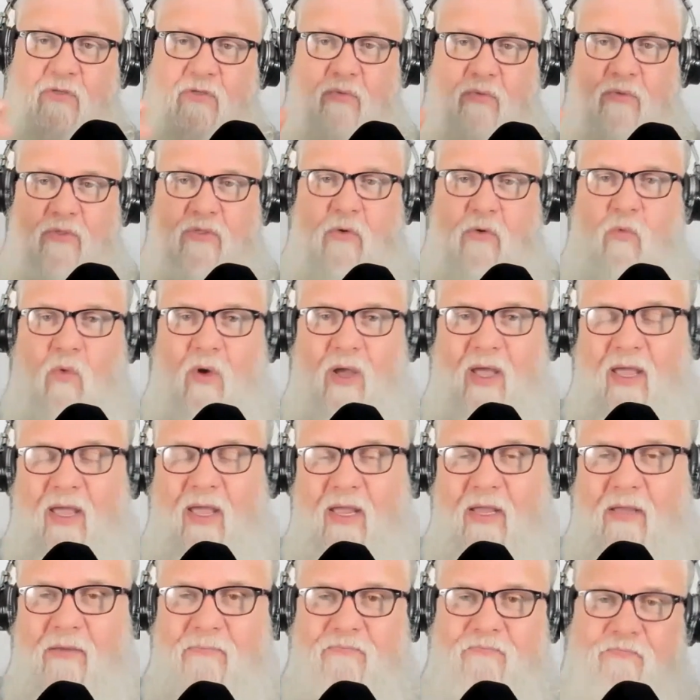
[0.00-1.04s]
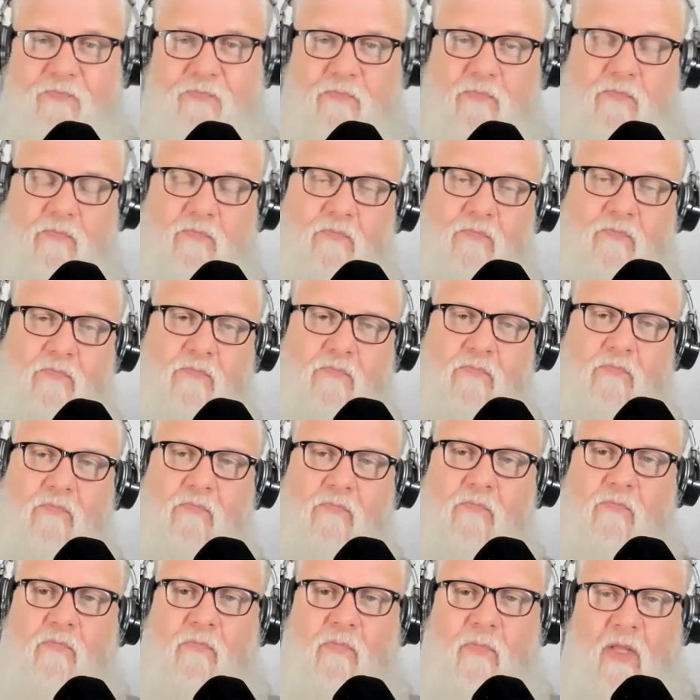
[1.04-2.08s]
nurse was away,
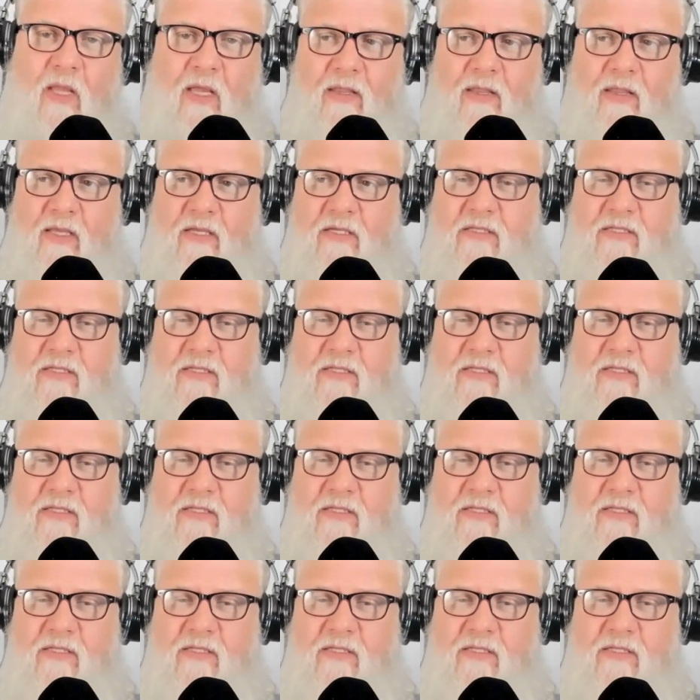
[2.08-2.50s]
and